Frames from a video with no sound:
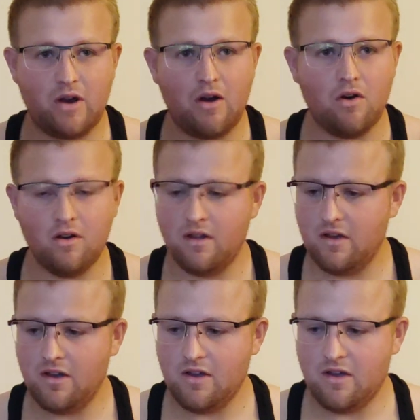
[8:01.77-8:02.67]
trowel,
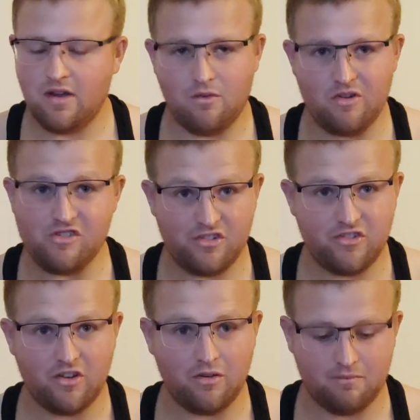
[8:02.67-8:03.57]
which is
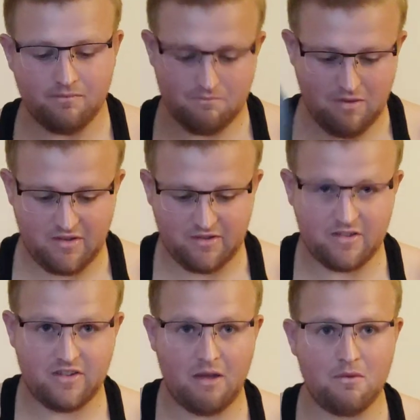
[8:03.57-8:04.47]
still basically
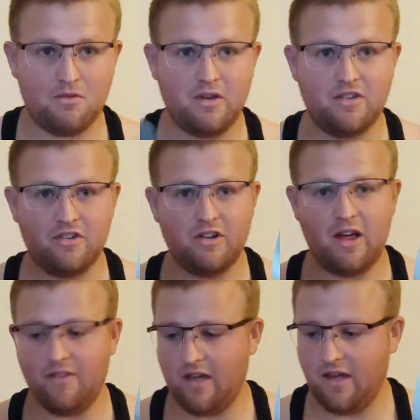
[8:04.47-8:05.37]
the same as what you saw
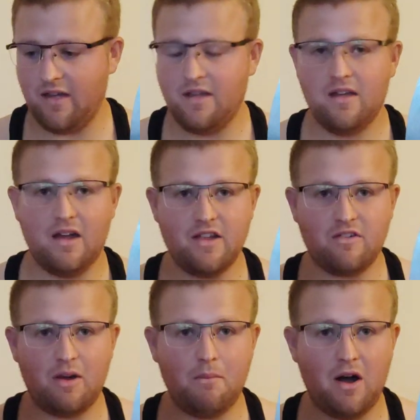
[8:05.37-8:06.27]
down there, and you've
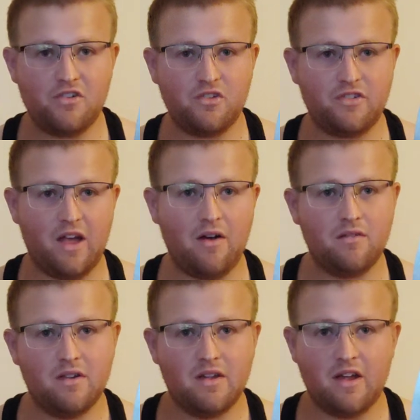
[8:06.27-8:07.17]
got a Marshall
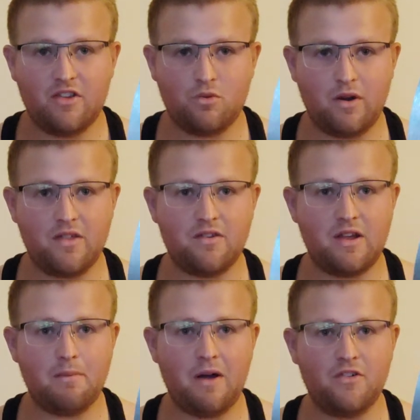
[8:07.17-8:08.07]
Town, a
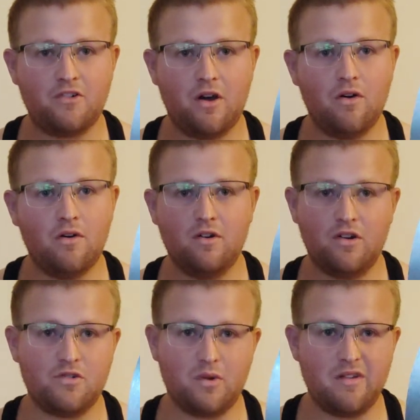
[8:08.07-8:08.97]
£23 trowel
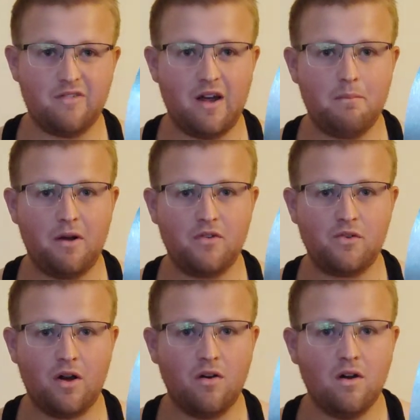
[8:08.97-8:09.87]
or a £25
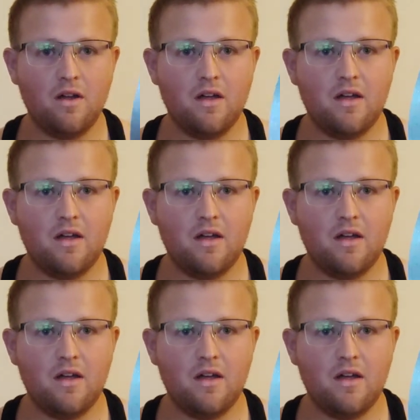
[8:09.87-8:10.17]
trowel.